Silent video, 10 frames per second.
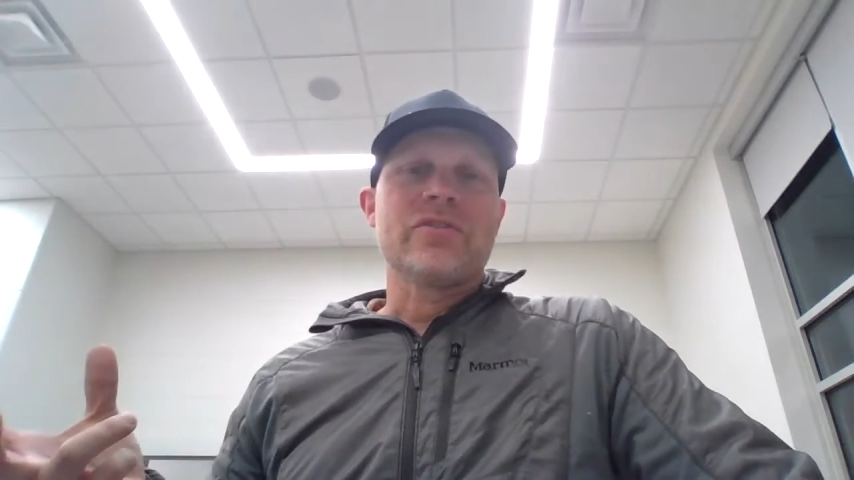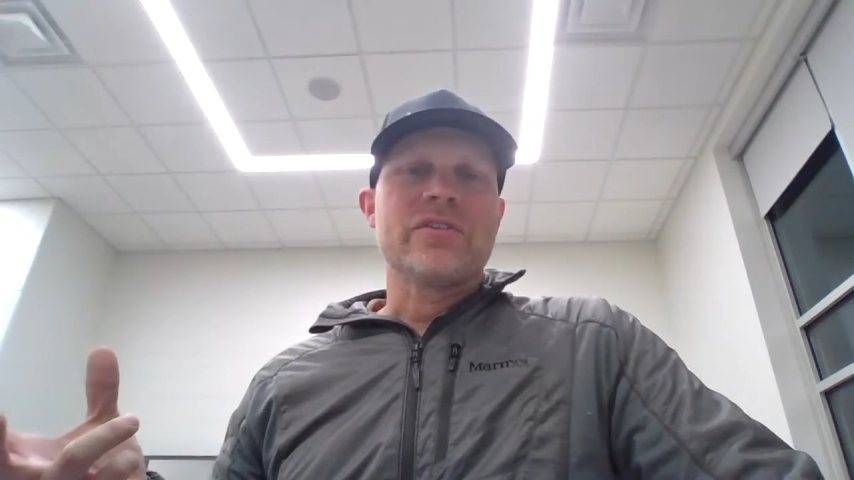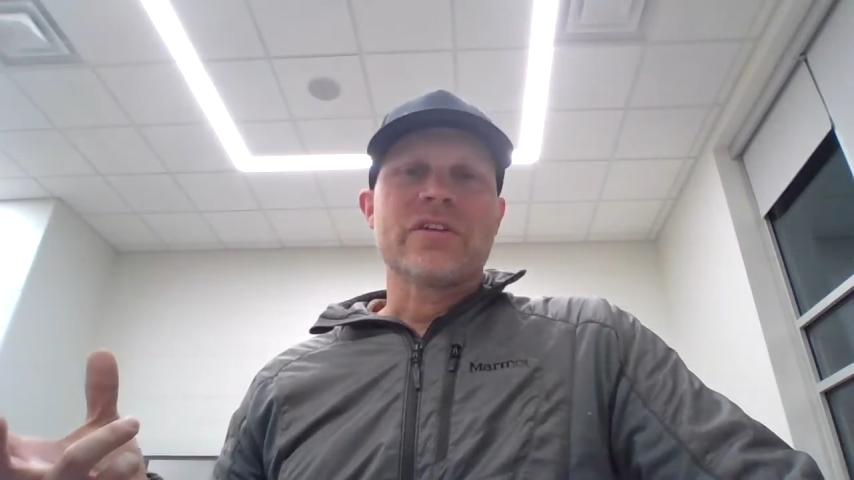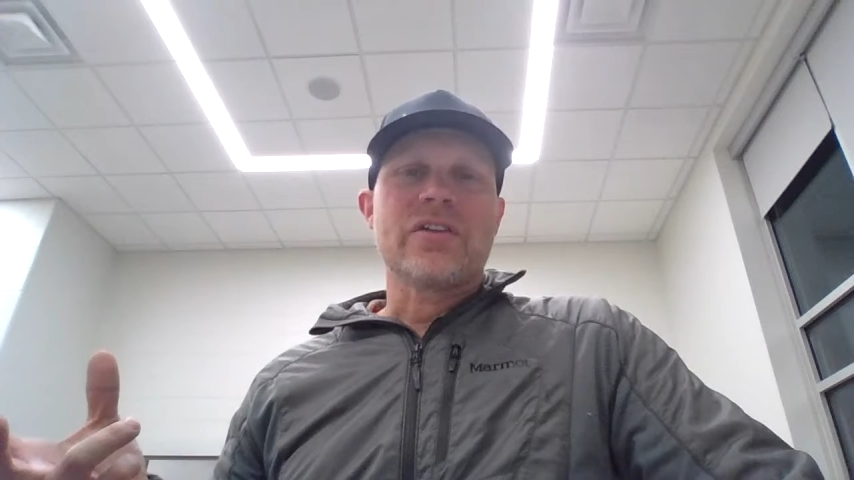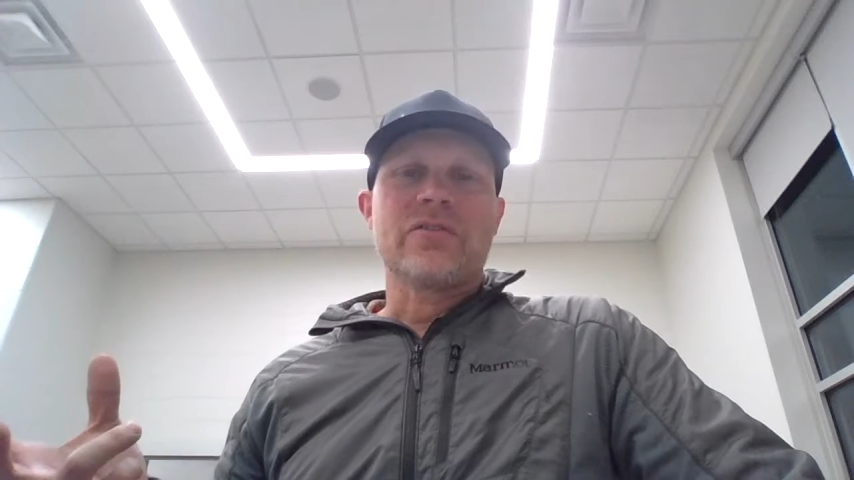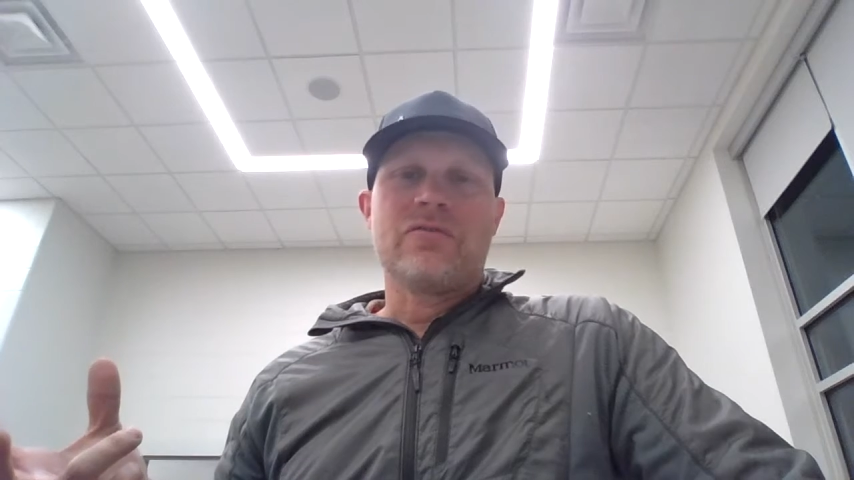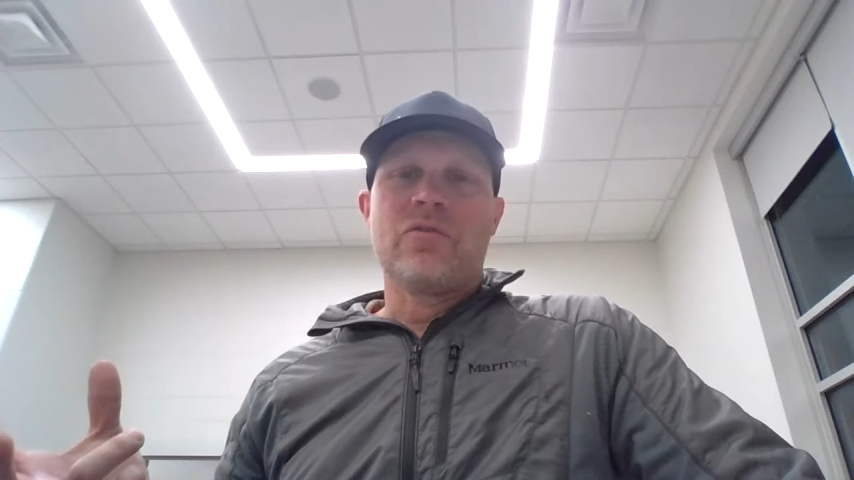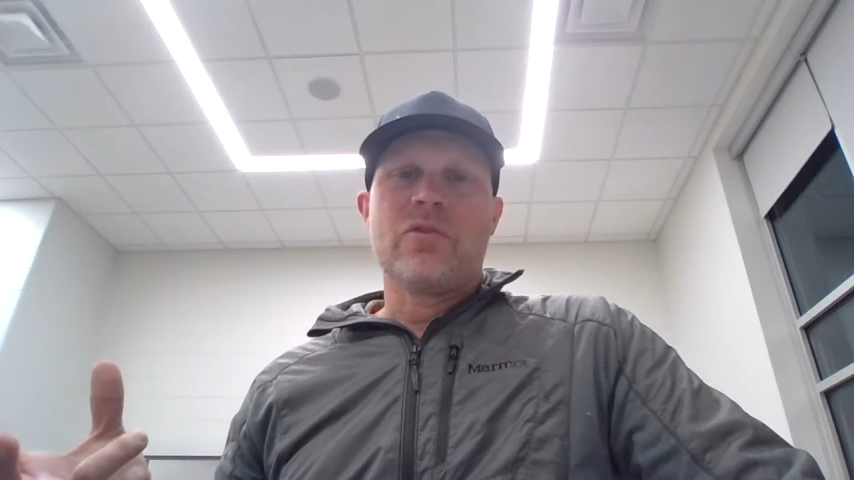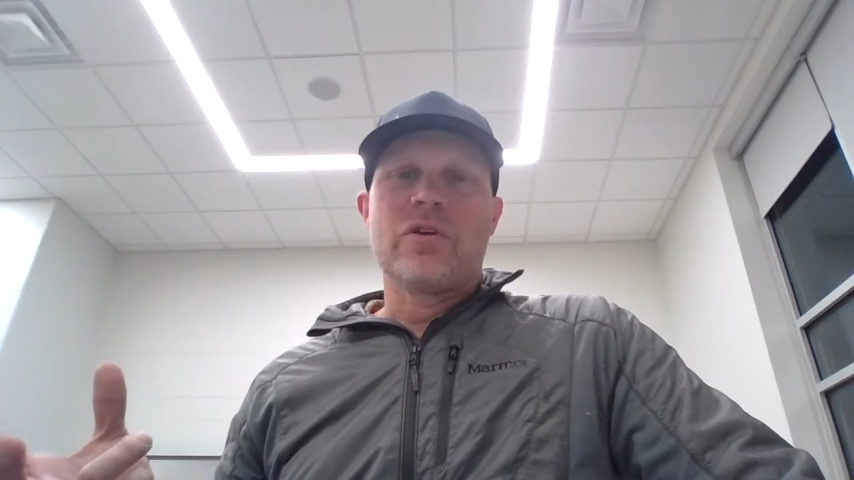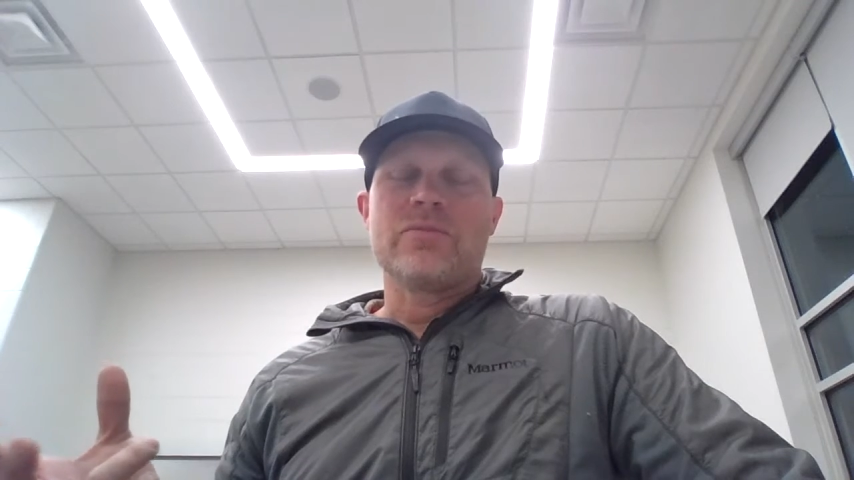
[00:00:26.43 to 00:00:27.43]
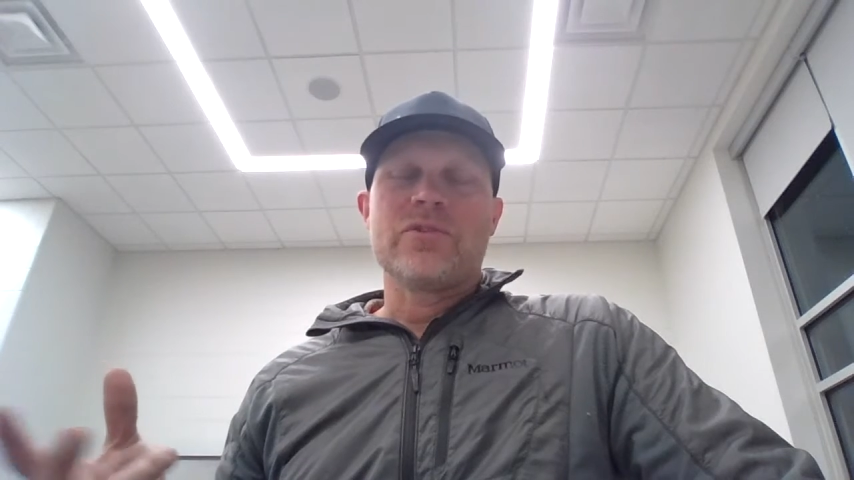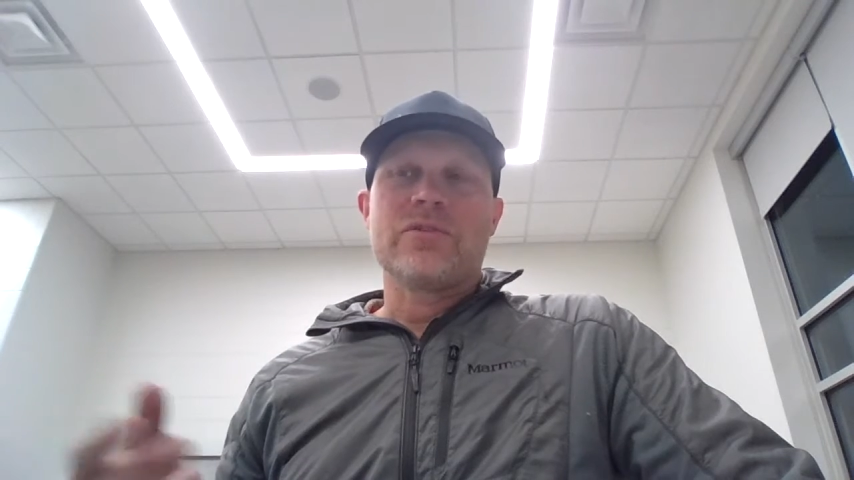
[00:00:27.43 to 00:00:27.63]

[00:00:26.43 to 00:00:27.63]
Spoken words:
these other forms.